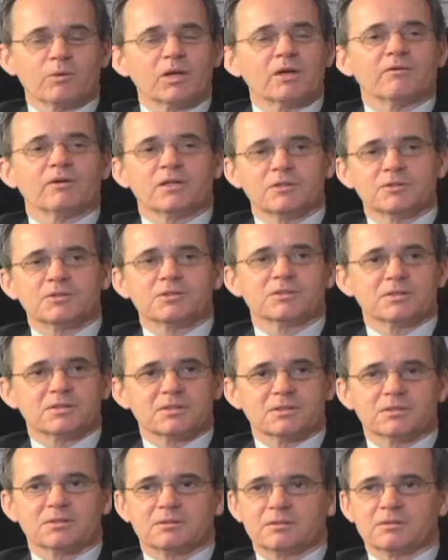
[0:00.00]
one of our users
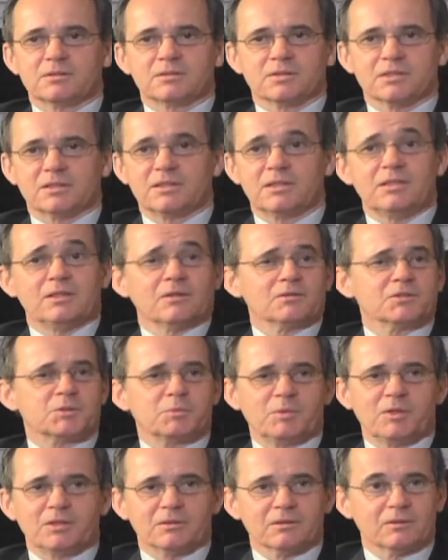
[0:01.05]
is a keynote
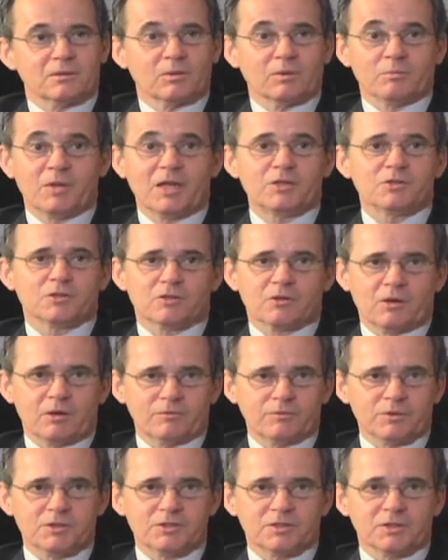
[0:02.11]
speaker at a major
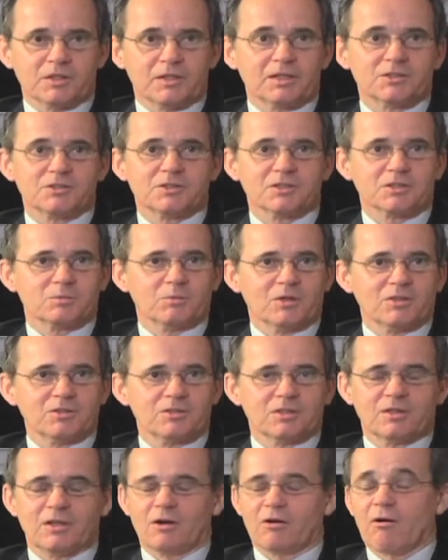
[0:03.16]
conference in the next 6 months,
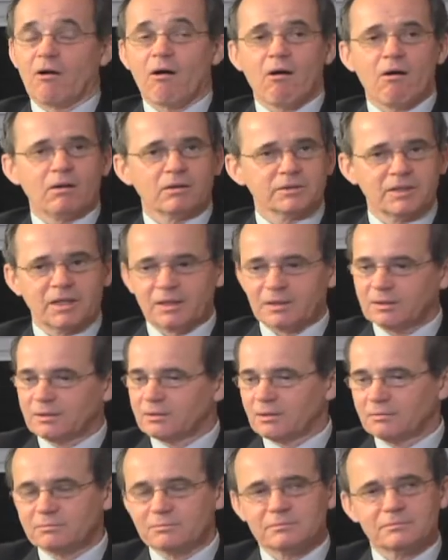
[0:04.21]
and they're all
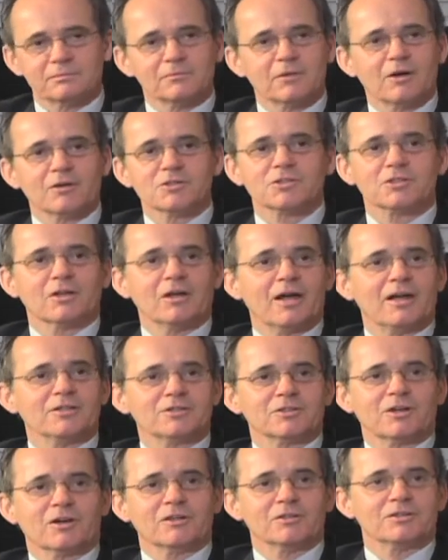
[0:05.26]
taking our slides
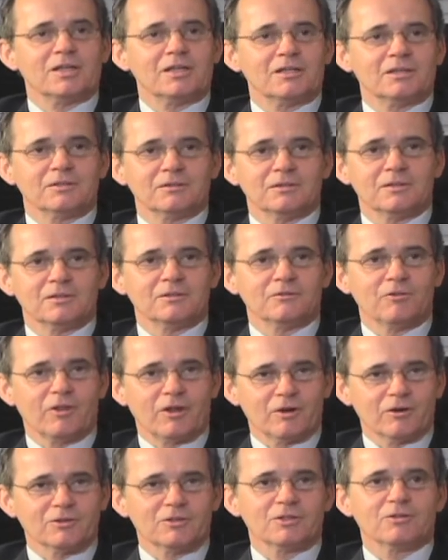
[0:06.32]
and our data
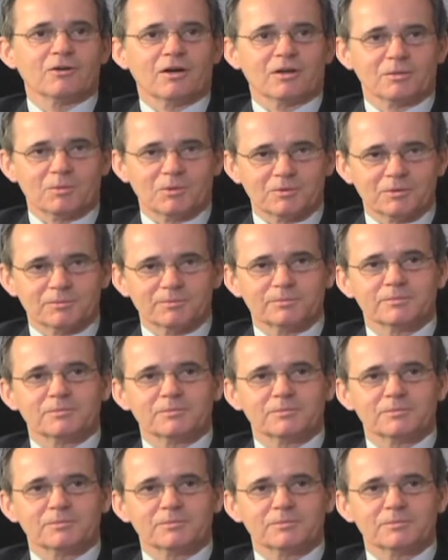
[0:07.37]
there to talk about them.